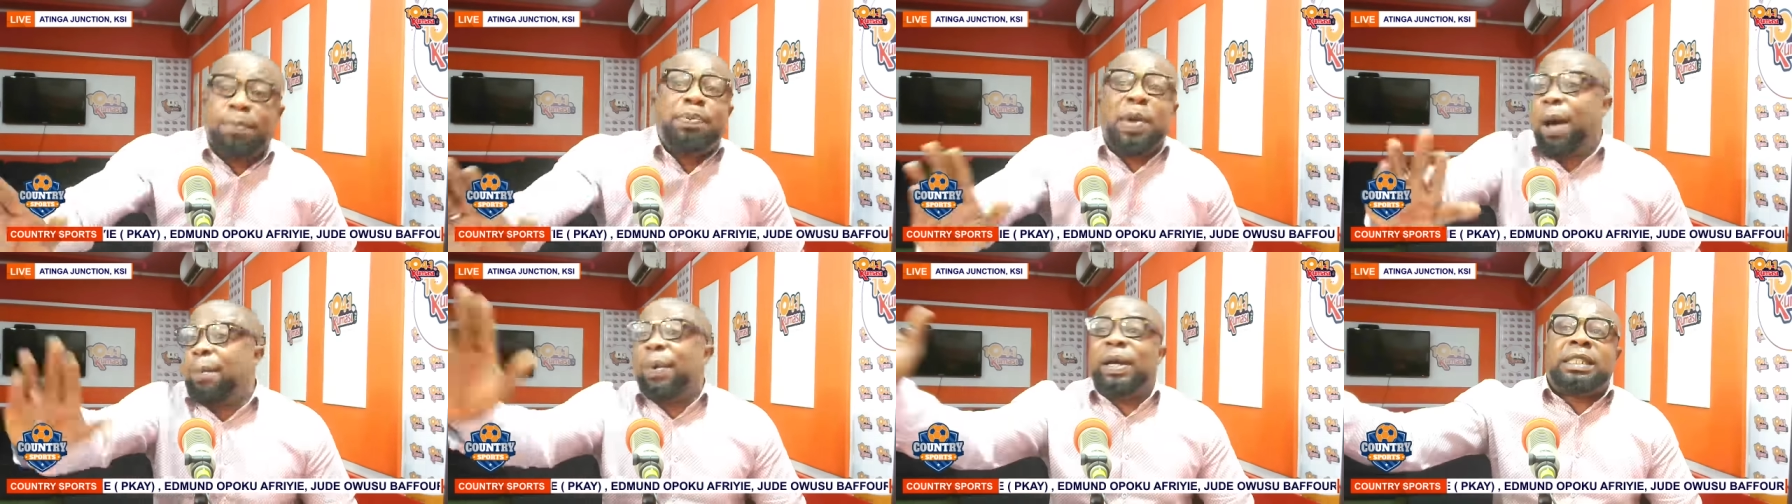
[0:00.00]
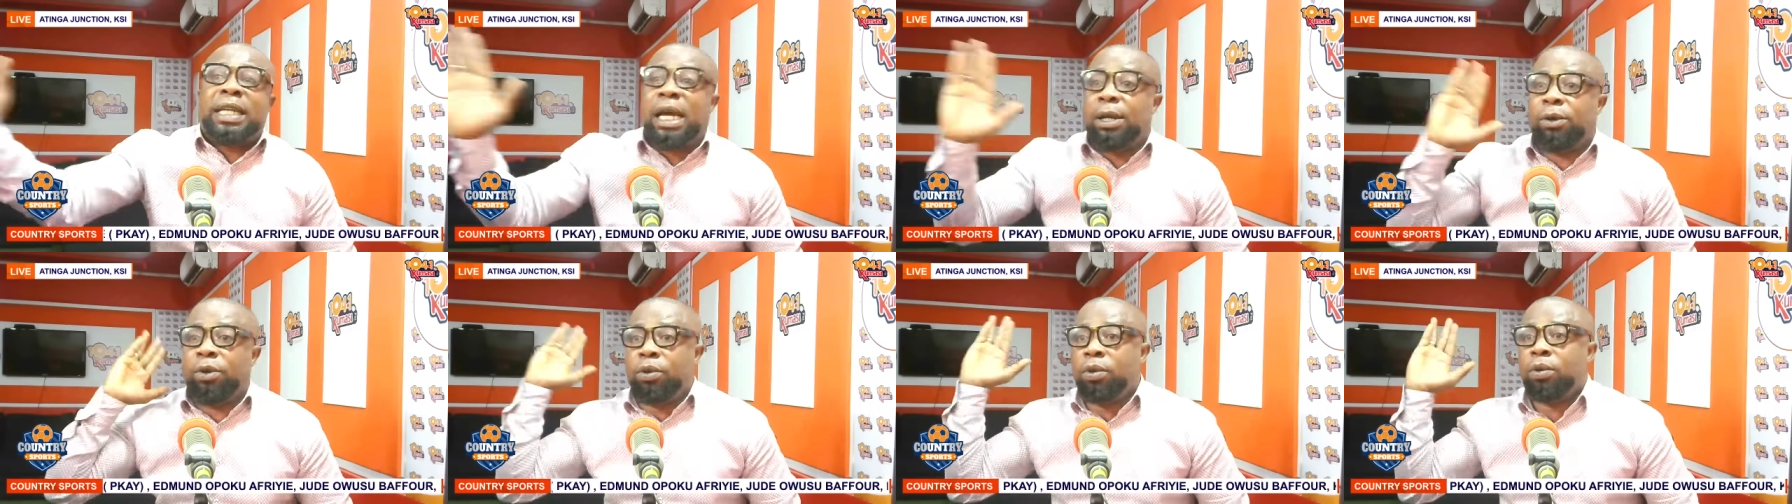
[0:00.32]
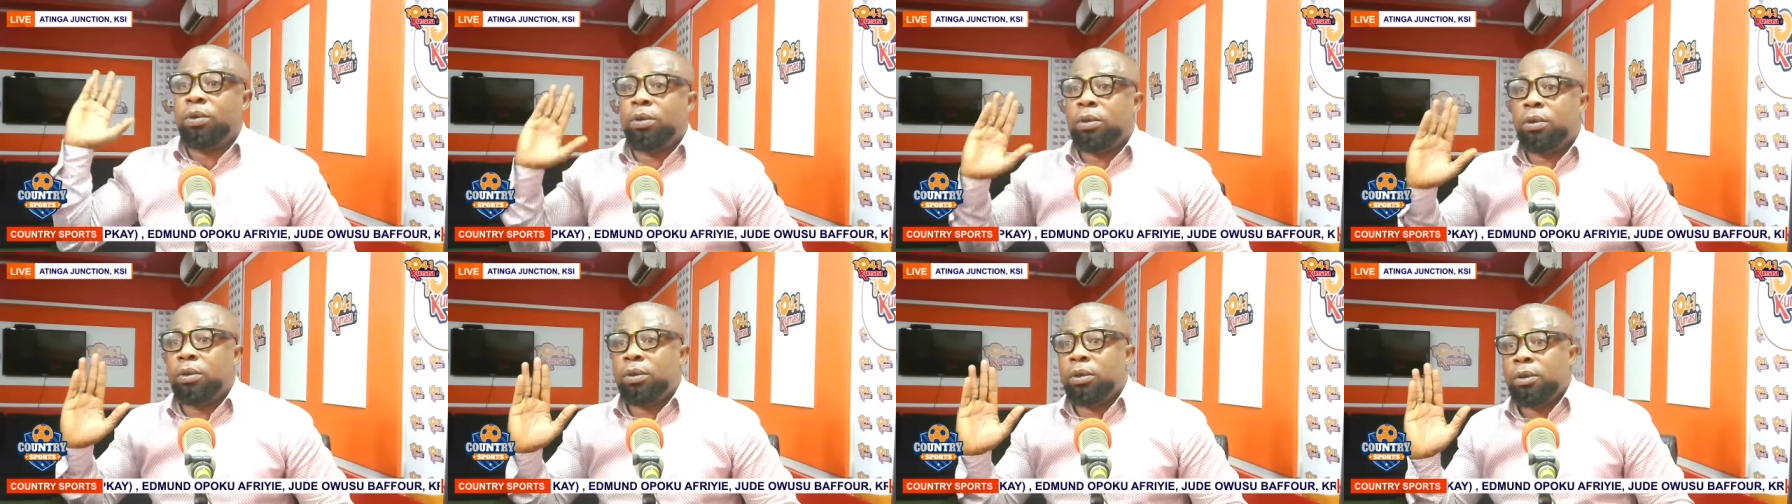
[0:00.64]
be our
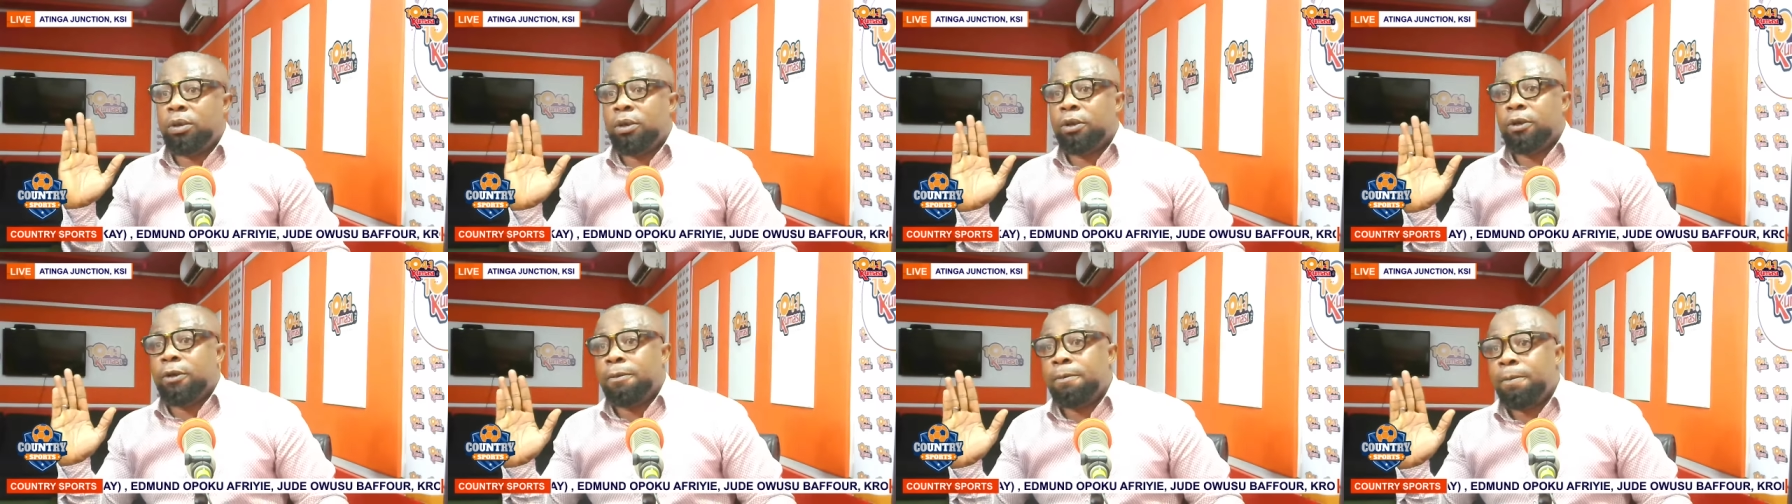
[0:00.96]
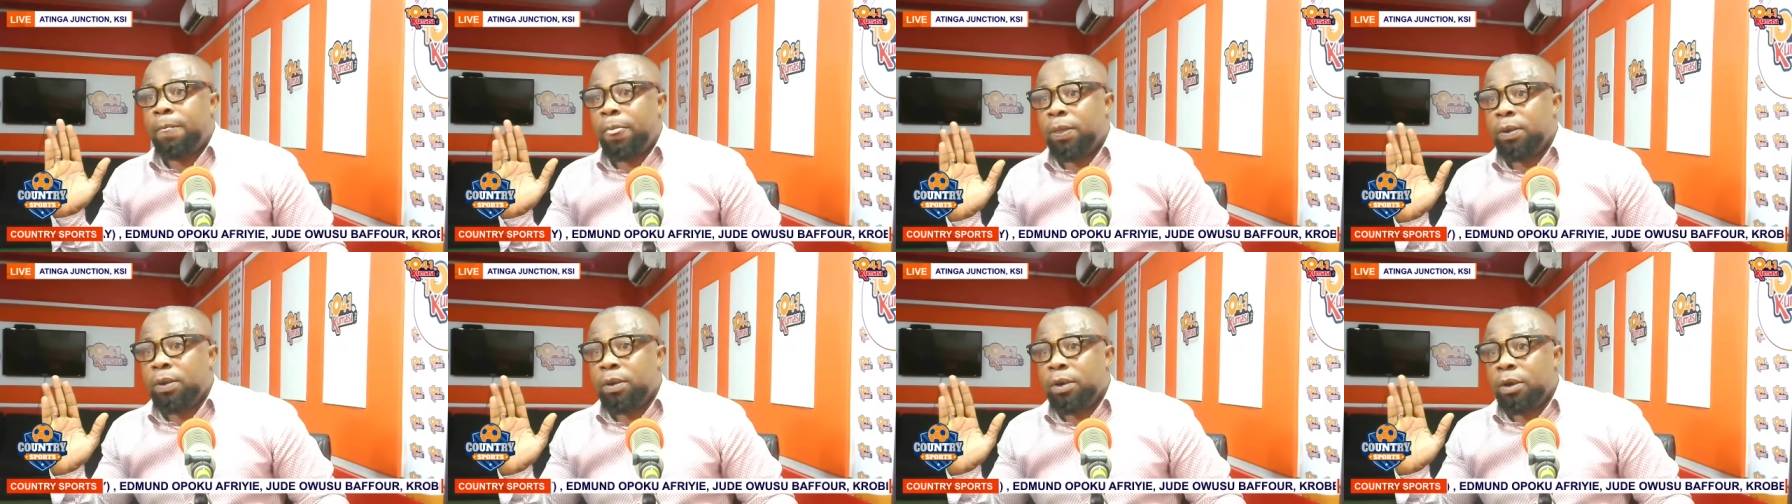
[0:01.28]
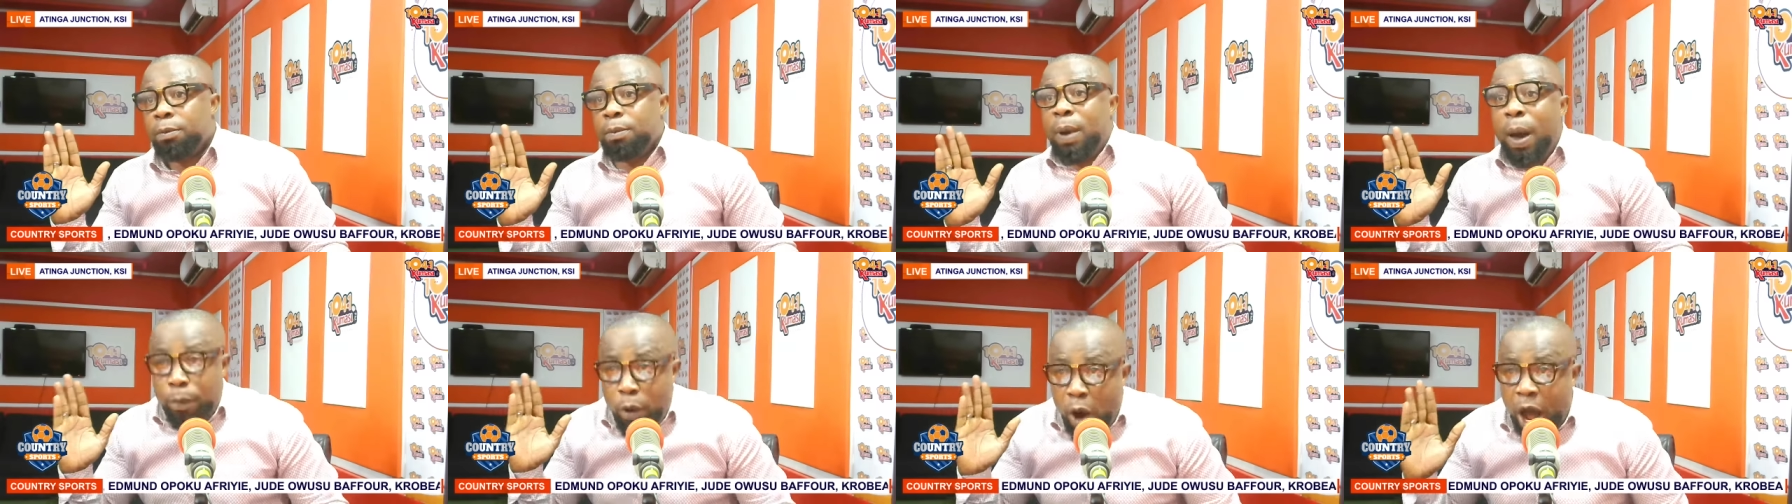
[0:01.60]
machine. Yeah.
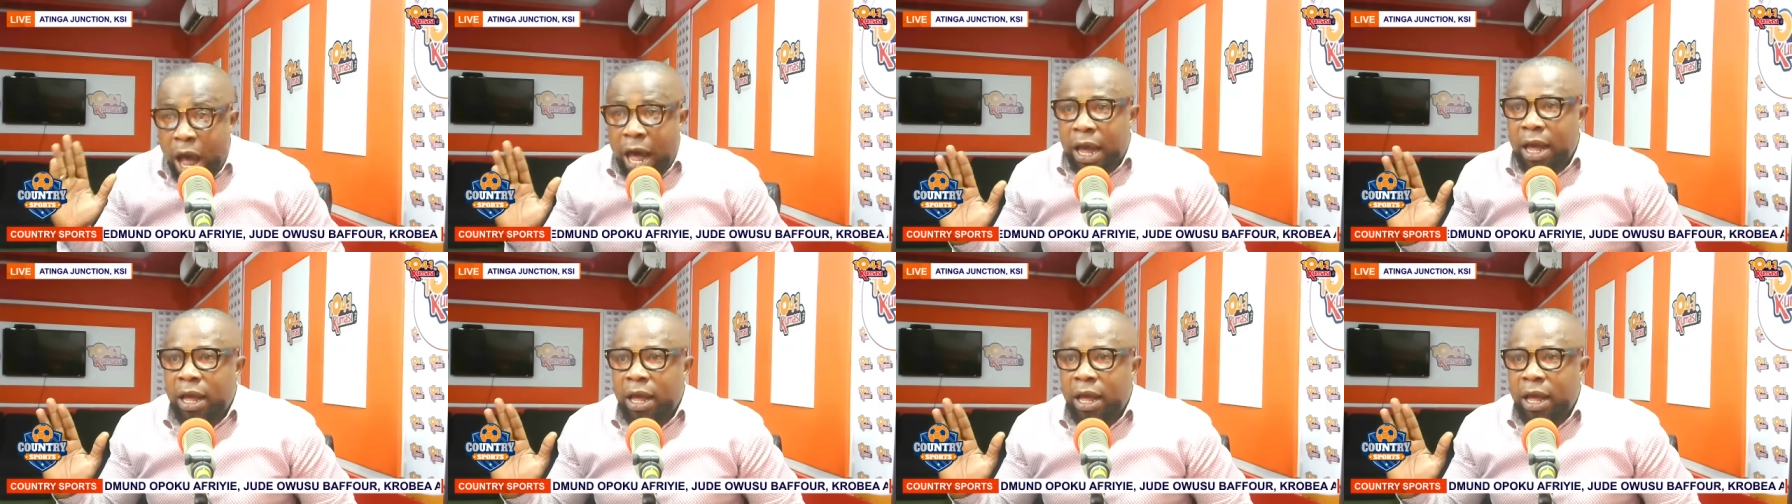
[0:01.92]
Remember?